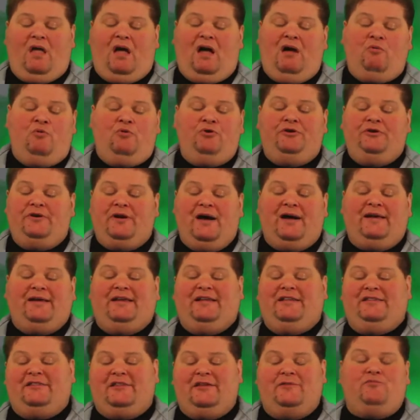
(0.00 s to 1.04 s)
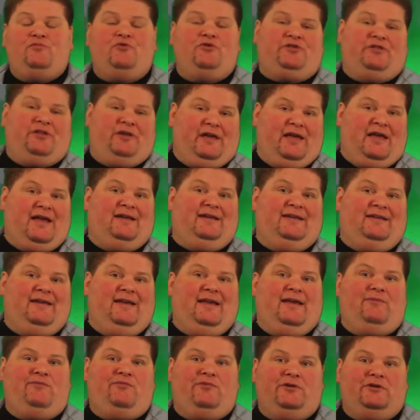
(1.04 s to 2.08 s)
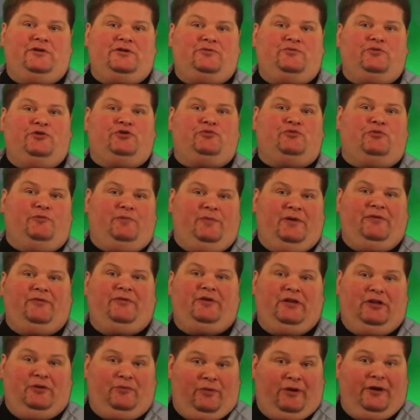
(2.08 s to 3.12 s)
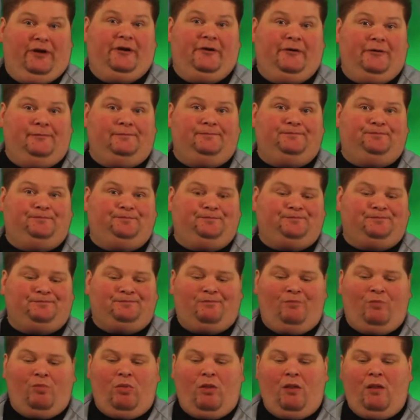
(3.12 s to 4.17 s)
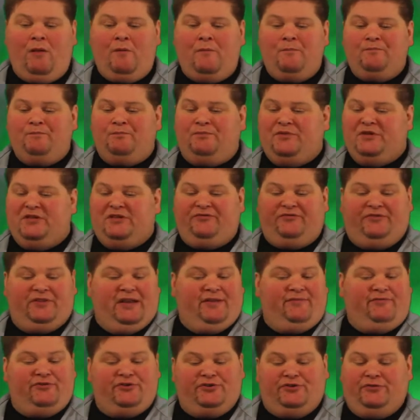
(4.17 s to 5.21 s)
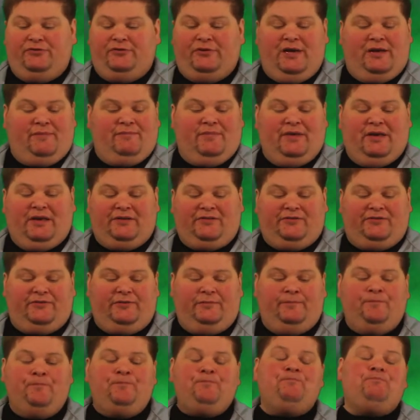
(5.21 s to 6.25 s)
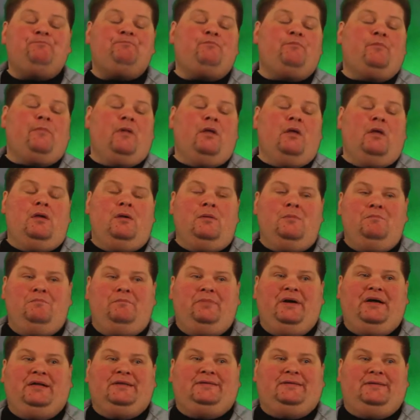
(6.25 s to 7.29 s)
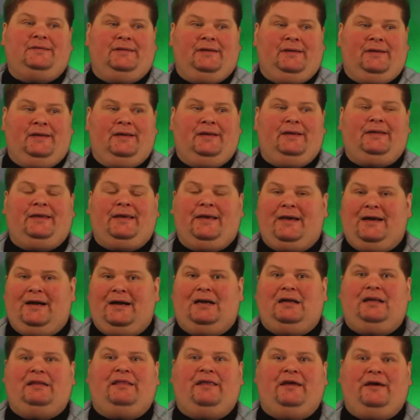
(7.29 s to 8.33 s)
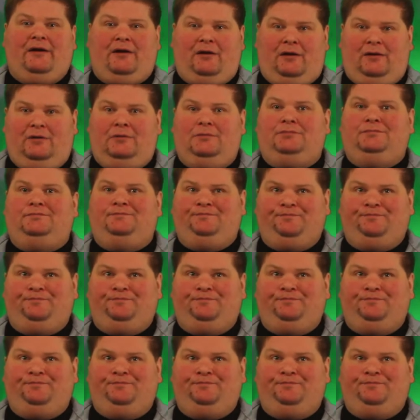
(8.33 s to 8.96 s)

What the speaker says: would not eat them with the candy cane ones, which would be really weird. These flavors do not mix. But yeah, they are.